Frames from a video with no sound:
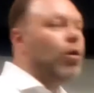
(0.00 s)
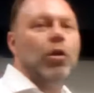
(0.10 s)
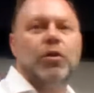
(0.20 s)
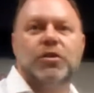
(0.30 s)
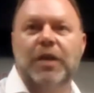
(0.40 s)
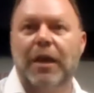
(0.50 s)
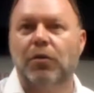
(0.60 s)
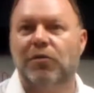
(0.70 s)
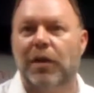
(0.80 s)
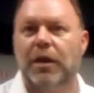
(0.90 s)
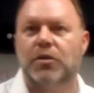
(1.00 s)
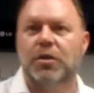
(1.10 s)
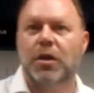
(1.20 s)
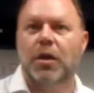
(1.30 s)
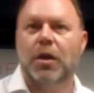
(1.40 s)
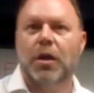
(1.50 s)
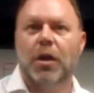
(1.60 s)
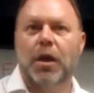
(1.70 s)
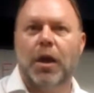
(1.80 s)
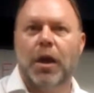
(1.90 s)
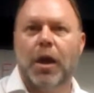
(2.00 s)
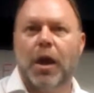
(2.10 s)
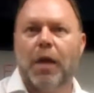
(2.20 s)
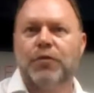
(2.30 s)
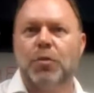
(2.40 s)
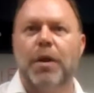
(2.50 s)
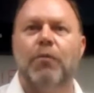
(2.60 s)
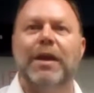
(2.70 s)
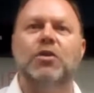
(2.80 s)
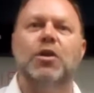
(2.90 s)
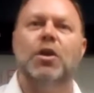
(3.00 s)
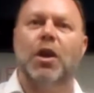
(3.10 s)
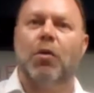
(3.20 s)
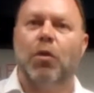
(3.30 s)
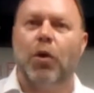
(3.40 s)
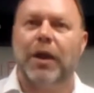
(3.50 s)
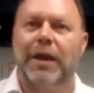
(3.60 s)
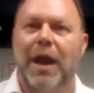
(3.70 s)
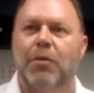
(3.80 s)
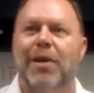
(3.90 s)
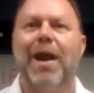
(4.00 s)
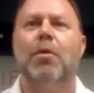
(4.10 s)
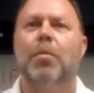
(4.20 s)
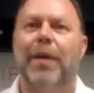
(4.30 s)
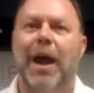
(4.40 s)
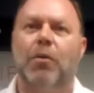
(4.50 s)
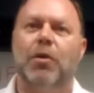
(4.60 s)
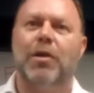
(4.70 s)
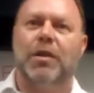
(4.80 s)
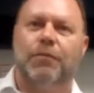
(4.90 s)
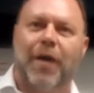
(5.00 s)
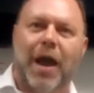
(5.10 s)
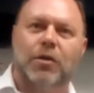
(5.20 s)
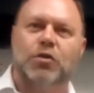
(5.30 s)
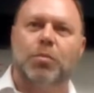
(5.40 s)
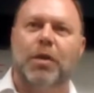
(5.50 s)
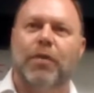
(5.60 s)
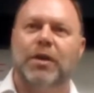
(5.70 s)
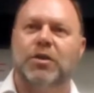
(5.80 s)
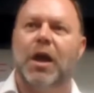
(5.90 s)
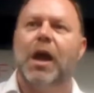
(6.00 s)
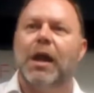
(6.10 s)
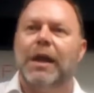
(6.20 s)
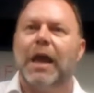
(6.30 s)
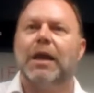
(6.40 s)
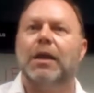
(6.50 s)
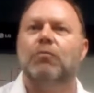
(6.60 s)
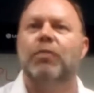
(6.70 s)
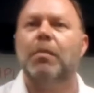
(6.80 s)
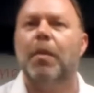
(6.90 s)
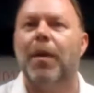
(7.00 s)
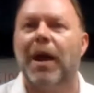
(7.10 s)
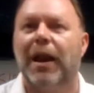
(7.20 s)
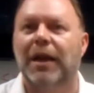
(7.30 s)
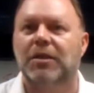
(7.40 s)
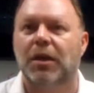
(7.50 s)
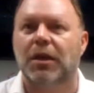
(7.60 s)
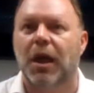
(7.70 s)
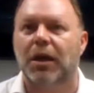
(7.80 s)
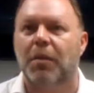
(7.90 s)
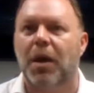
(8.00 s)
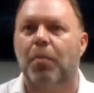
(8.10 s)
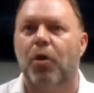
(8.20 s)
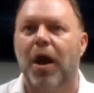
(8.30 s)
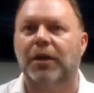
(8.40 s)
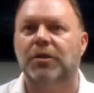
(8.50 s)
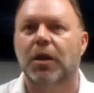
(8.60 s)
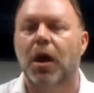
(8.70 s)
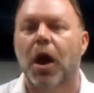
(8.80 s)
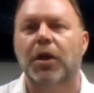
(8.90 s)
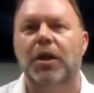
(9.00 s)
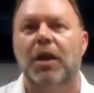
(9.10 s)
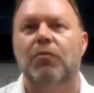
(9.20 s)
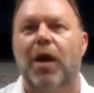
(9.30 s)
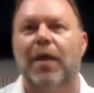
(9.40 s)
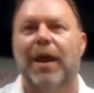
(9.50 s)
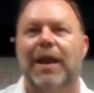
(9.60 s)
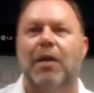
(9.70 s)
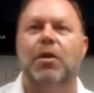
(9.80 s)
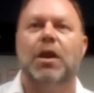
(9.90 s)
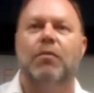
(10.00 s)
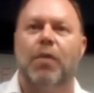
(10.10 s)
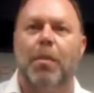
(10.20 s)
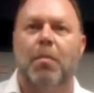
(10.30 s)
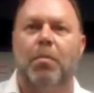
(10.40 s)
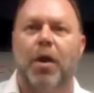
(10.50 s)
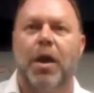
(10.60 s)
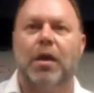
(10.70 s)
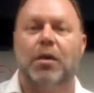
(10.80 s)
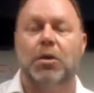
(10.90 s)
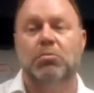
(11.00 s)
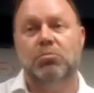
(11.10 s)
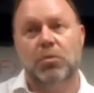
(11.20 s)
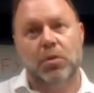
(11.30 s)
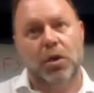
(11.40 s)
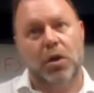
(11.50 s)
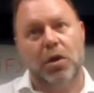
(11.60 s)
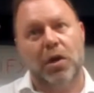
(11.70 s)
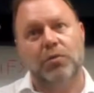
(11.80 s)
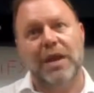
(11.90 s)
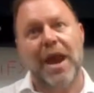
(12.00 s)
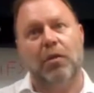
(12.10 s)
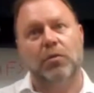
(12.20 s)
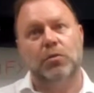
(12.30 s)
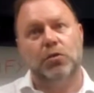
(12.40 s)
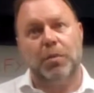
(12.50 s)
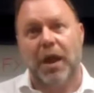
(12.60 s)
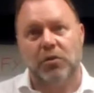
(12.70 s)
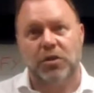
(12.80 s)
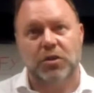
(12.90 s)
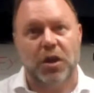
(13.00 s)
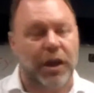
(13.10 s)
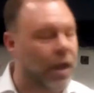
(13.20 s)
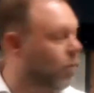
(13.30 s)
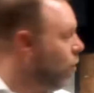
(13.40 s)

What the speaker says: or lost sales leads. If somebody rings you and you don't log it down, you're out and about, you're in the van, somebody rings you, yeah, ring me back later and give me a price, and you didn't write that down, you didn't remember it, you could lose out. Somebody else is going to get